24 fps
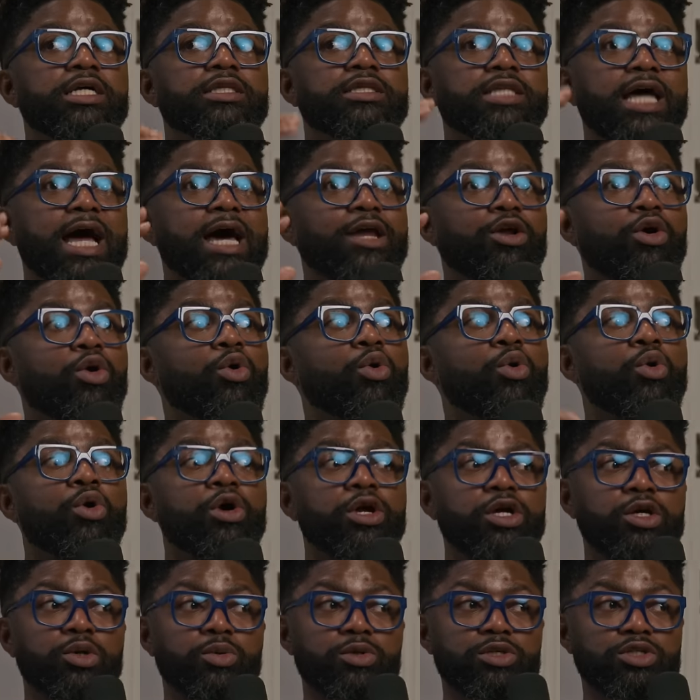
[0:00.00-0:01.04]
That
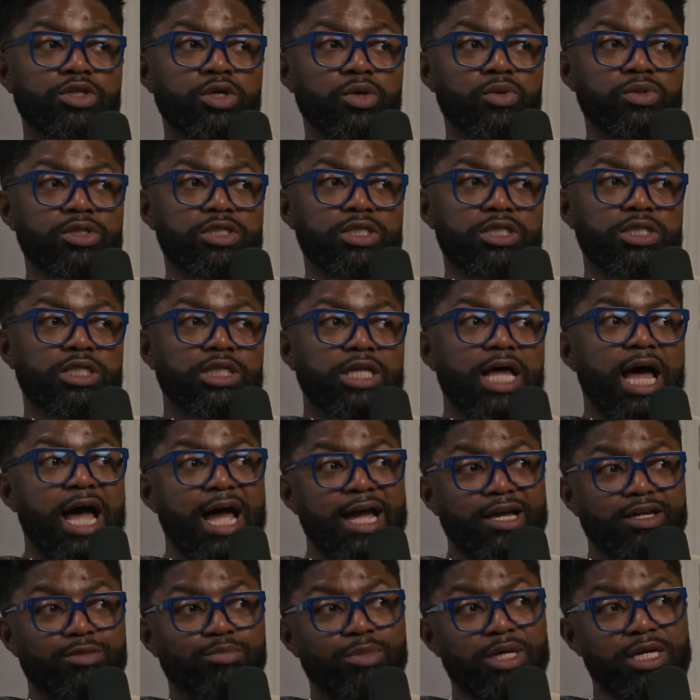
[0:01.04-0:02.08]
oil is going to
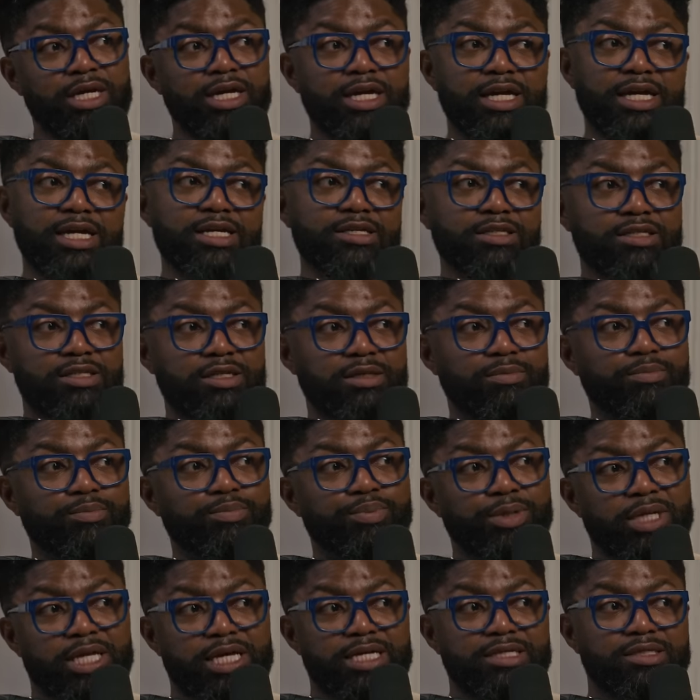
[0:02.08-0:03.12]
slide me into
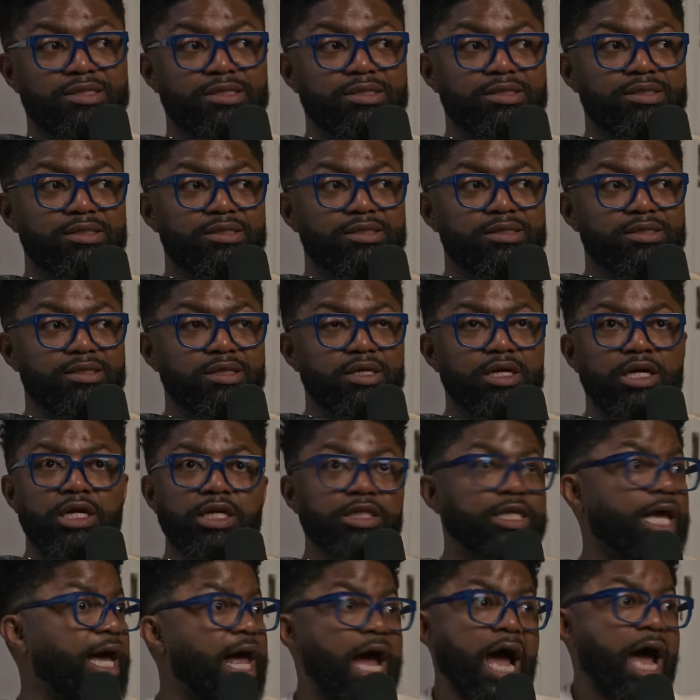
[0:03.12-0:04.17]
places
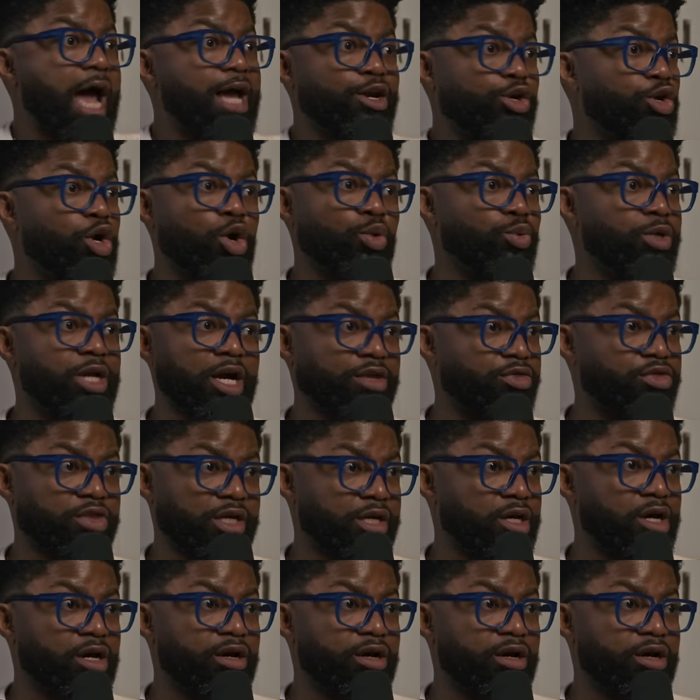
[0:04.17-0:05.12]
that I know nothing